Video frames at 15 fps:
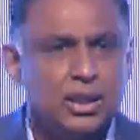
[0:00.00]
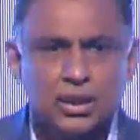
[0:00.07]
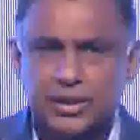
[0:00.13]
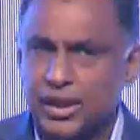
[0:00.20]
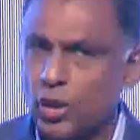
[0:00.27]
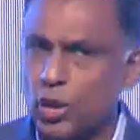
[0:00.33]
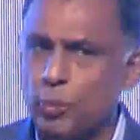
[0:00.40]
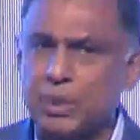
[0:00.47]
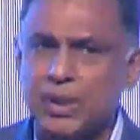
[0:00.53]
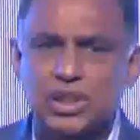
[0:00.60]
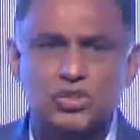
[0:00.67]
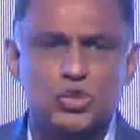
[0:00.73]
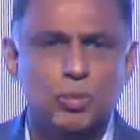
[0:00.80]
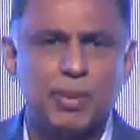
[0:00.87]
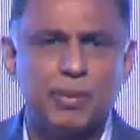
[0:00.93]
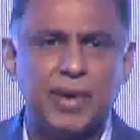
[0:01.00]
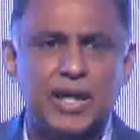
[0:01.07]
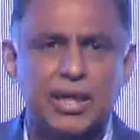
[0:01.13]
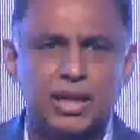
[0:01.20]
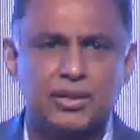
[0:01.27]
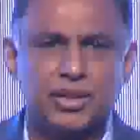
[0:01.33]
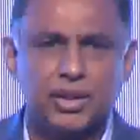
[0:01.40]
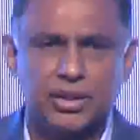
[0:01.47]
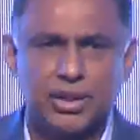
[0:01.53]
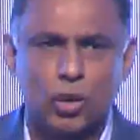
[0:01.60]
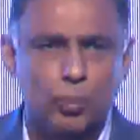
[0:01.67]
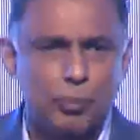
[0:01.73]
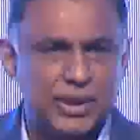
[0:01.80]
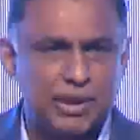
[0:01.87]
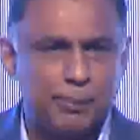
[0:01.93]
They open the supermarket, they
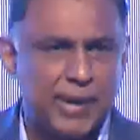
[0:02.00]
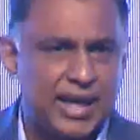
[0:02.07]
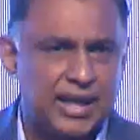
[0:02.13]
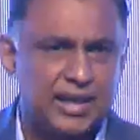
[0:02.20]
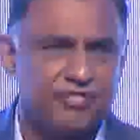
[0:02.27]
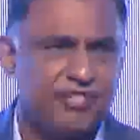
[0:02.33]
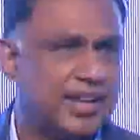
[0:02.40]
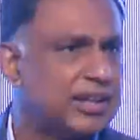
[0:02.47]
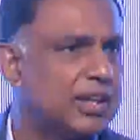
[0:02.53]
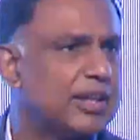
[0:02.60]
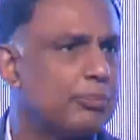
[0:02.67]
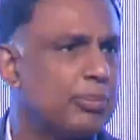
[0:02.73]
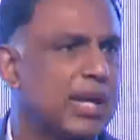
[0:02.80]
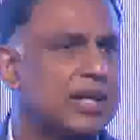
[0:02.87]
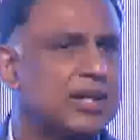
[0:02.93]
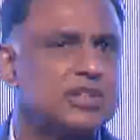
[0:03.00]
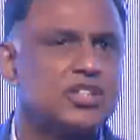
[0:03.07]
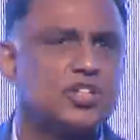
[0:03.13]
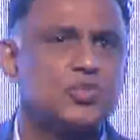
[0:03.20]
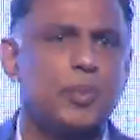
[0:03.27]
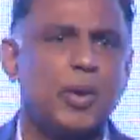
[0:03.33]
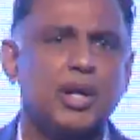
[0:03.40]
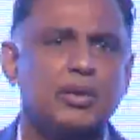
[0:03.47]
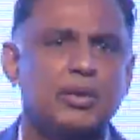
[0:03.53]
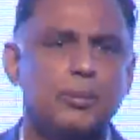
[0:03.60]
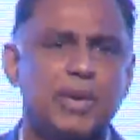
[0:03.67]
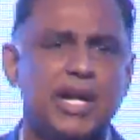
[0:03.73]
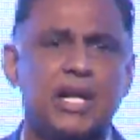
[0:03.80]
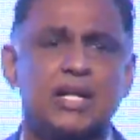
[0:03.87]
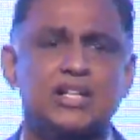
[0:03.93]
open the bag, and they find that the
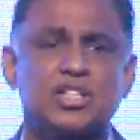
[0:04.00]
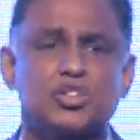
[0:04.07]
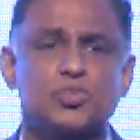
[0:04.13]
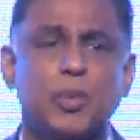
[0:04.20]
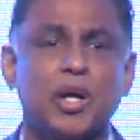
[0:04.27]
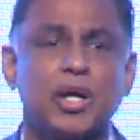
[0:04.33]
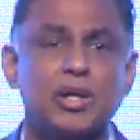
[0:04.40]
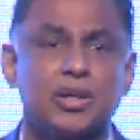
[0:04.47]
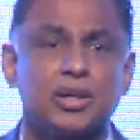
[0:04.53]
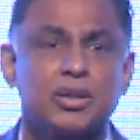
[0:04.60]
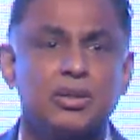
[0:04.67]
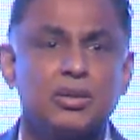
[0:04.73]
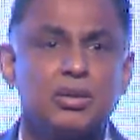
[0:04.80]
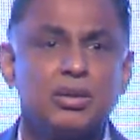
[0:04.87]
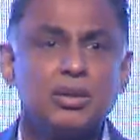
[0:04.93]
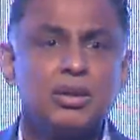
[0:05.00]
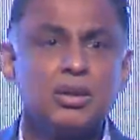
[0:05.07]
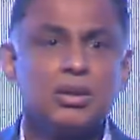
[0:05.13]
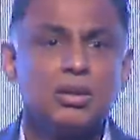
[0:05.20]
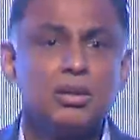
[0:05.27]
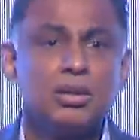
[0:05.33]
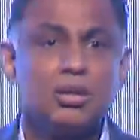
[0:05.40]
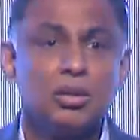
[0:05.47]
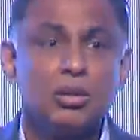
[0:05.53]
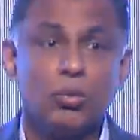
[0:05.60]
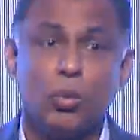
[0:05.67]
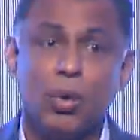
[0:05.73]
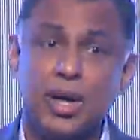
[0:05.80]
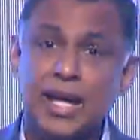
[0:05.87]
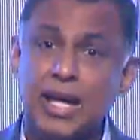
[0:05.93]
bananas are spoiled.
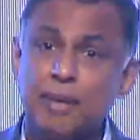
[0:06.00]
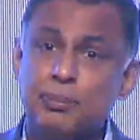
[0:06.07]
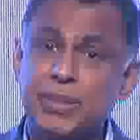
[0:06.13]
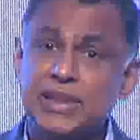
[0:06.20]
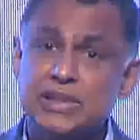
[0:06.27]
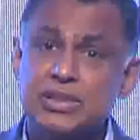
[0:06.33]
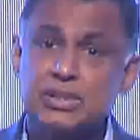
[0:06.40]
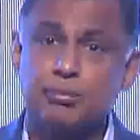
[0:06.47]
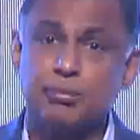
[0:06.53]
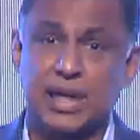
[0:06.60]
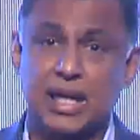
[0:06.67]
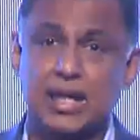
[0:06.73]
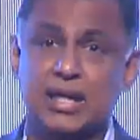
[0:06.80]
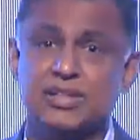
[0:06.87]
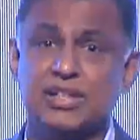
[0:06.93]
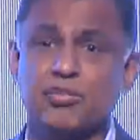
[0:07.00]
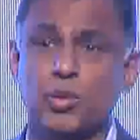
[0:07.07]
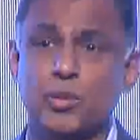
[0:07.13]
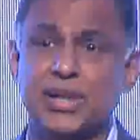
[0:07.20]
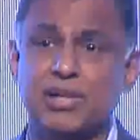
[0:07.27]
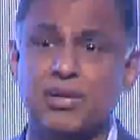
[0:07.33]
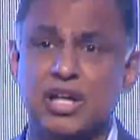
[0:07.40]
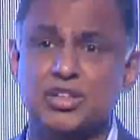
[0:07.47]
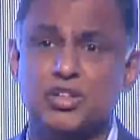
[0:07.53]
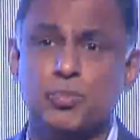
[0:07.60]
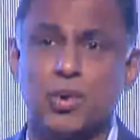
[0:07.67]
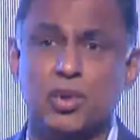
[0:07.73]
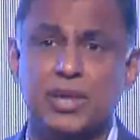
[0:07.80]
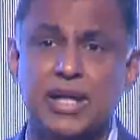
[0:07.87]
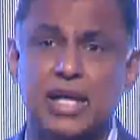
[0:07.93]
What happens? Bananas have to be
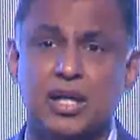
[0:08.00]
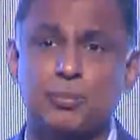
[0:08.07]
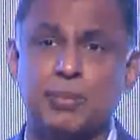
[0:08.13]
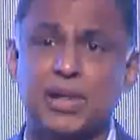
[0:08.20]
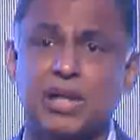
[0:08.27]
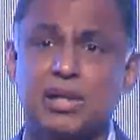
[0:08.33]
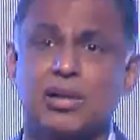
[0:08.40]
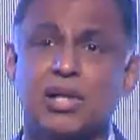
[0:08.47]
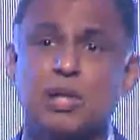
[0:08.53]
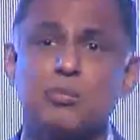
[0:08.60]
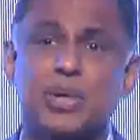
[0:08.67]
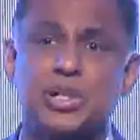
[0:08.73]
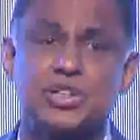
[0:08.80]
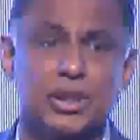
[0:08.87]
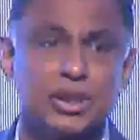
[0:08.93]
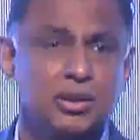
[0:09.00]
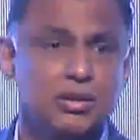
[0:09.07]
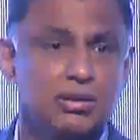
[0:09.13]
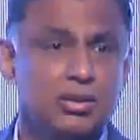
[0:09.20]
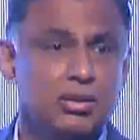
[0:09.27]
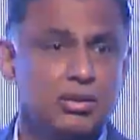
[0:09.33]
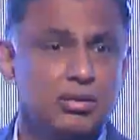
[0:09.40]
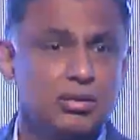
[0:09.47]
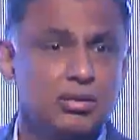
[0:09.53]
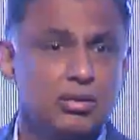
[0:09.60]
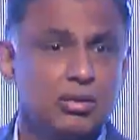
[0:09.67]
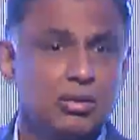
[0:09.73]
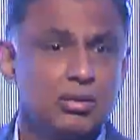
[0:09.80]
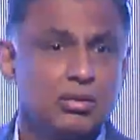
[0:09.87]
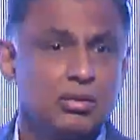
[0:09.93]
transported at a particular temperature.
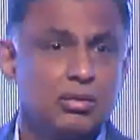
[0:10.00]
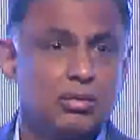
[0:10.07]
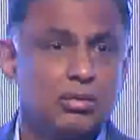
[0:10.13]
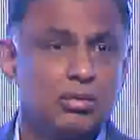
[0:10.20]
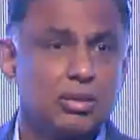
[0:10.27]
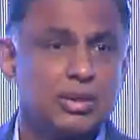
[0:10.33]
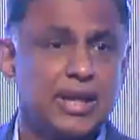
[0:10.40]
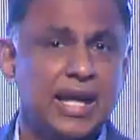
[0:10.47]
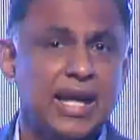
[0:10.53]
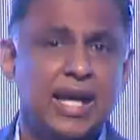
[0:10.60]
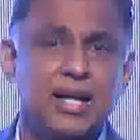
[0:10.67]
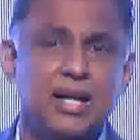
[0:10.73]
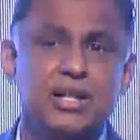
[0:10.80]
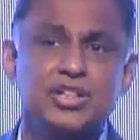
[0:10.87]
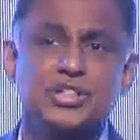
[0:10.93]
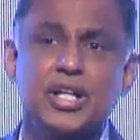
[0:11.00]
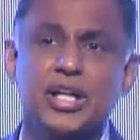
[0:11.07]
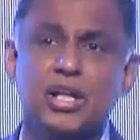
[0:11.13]
The air conditioning